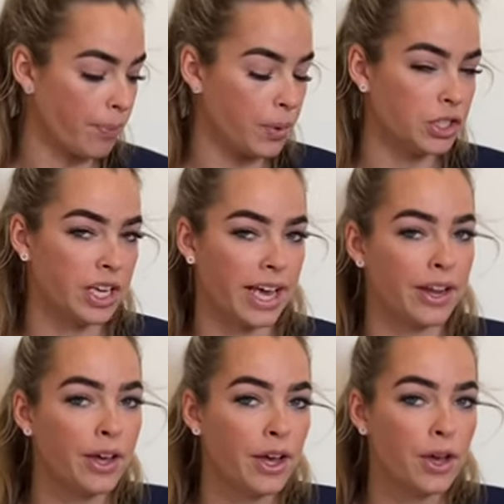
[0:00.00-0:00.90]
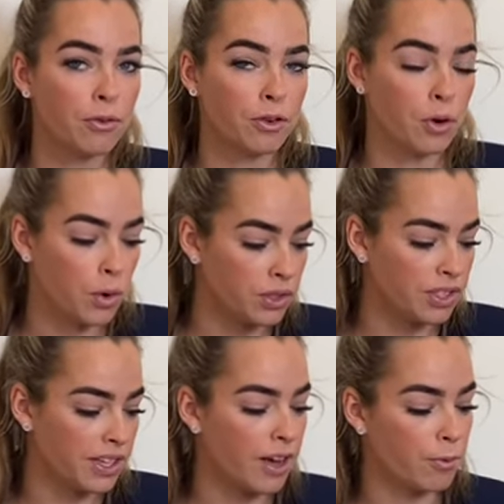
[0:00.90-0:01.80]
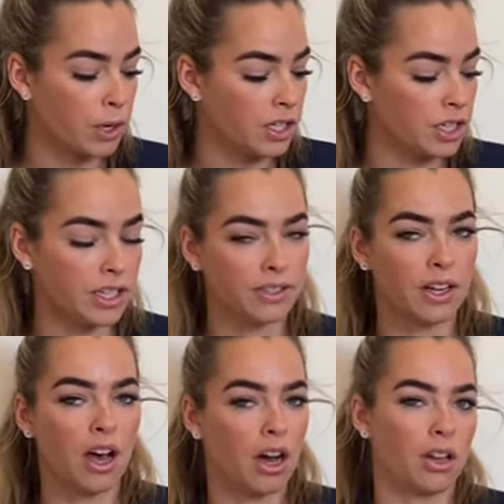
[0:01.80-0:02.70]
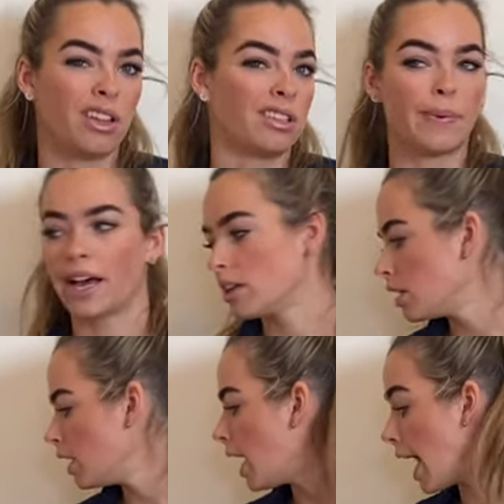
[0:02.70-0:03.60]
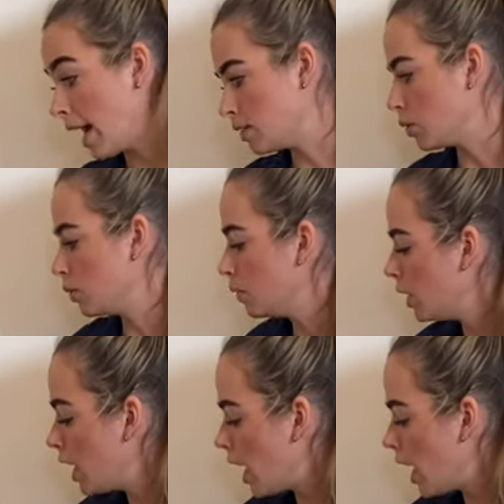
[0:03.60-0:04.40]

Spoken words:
which again, for a quality set of breeches, I don't think is bad at all.